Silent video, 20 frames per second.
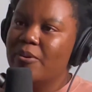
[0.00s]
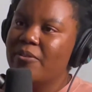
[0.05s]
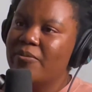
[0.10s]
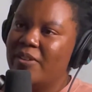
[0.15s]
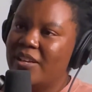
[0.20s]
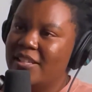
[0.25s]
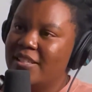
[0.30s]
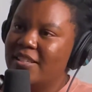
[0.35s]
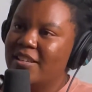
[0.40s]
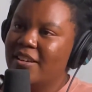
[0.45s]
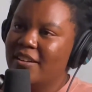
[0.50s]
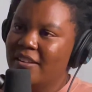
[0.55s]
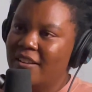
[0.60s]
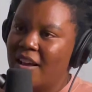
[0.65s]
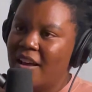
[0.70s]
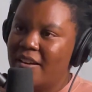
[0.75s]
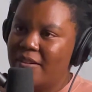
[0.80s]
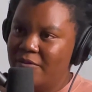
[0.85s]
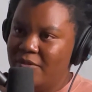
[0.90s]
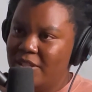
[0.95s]
facing a
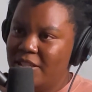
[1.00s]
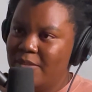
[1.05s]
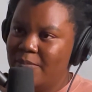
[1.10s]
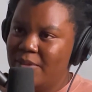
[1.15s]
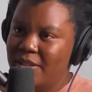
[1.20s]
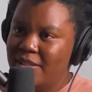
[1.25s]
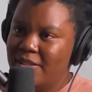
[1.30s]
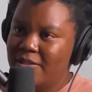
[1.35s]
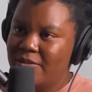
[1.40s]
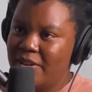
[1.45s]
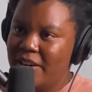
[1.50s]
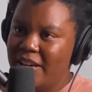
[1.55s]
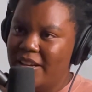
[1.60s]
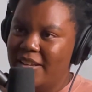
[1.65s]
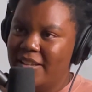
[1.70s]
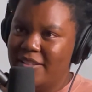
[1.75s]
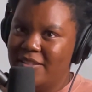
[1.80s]
lot of demons, right?